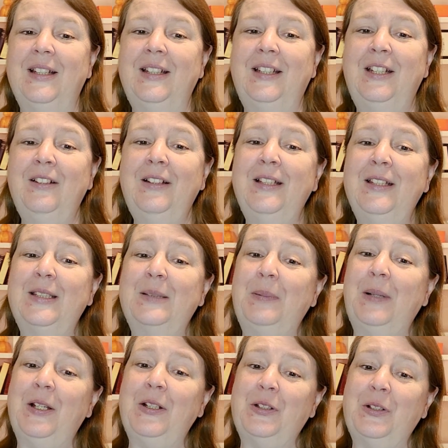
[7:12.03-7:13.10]
Kirian
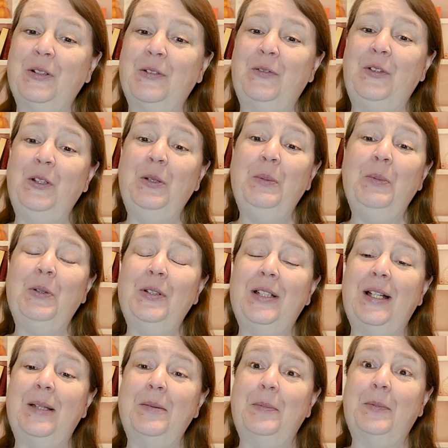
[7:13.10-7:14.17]
splashed her a few more
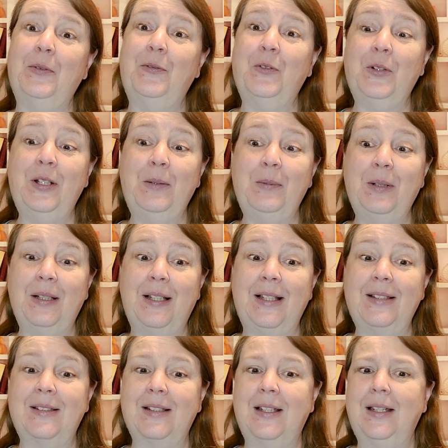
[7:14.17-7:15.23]
times before he
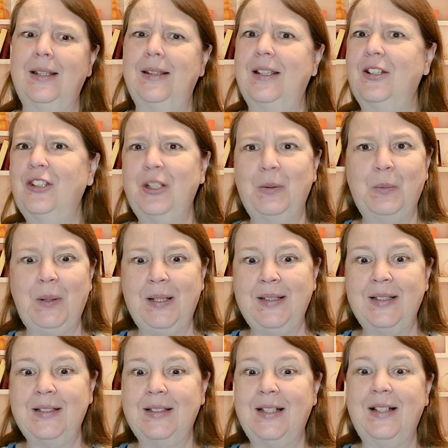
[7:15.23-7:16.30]
realized that she
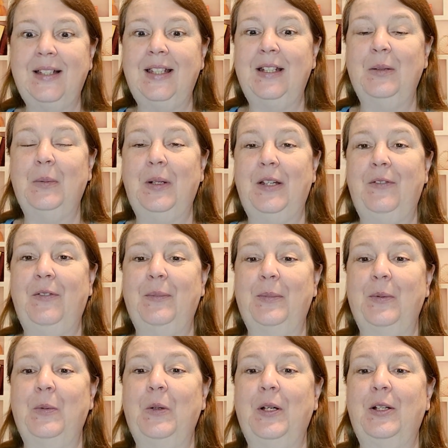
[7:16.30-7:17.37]
wasn't ducking away from
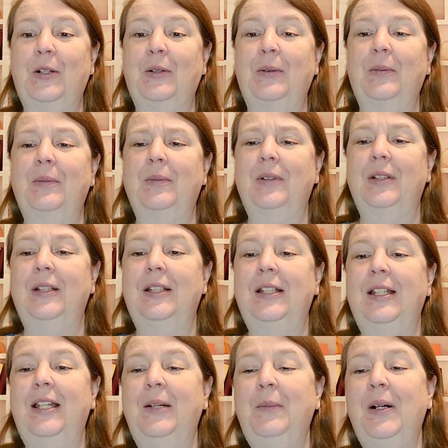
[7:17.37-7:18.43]
the water.
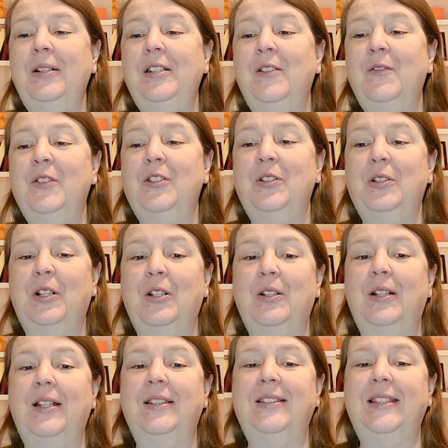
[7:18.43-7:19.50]
He walked over to
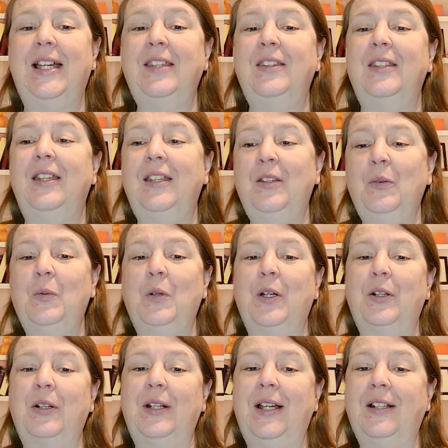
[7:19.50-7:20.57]
her and sat in the
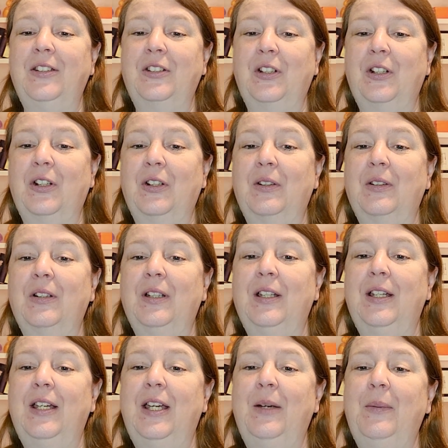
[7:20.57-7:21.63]
water next to her.
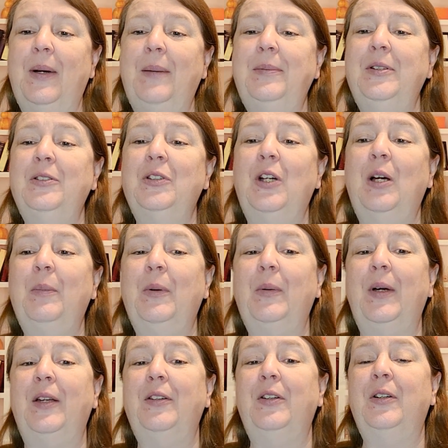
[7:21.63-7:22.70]
He wrapped his arm
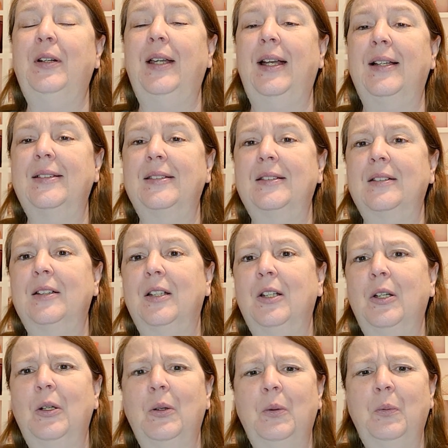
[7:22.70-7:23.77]
around her and asked,
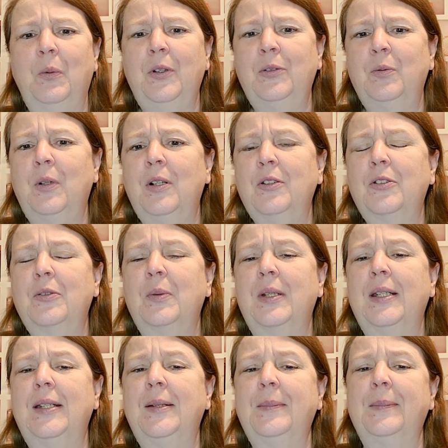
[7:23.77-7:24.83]
What's wrong,
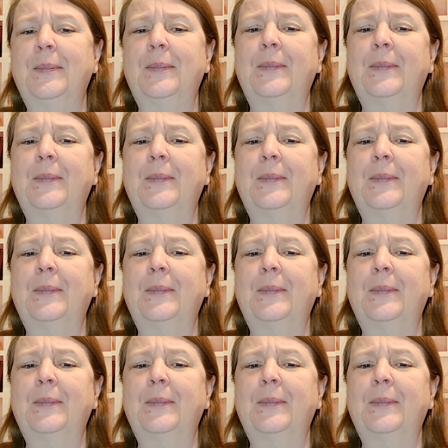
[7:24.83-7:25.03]
sweetie?